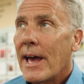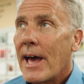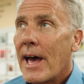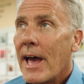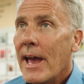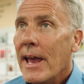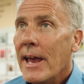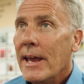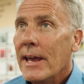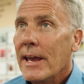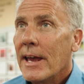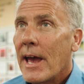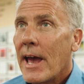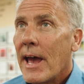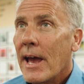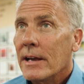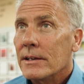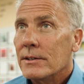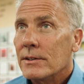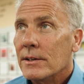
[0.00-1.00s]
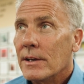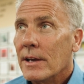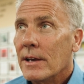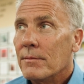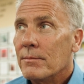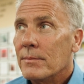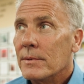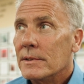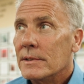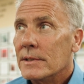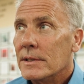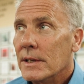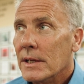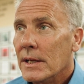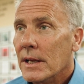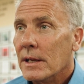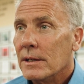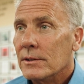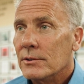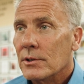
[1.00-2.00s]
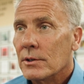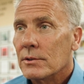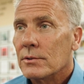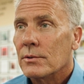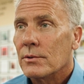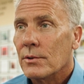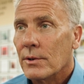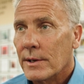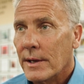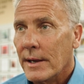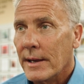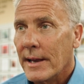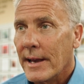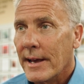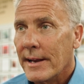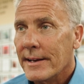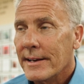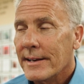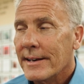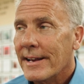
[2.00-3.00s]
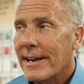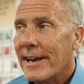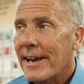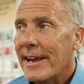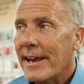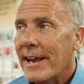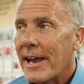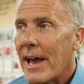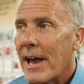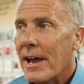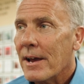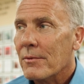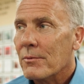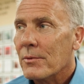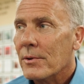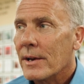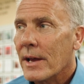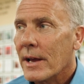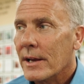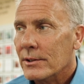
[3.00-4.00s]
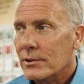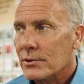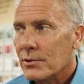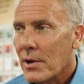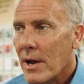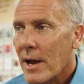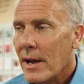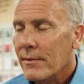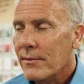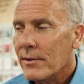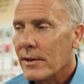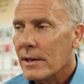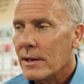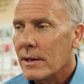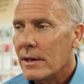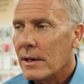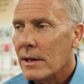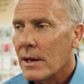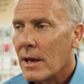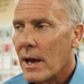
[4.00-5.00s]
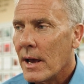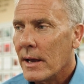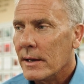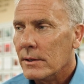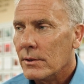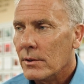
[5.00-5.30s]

I actually have been sitting just looking at it. When I drive it, I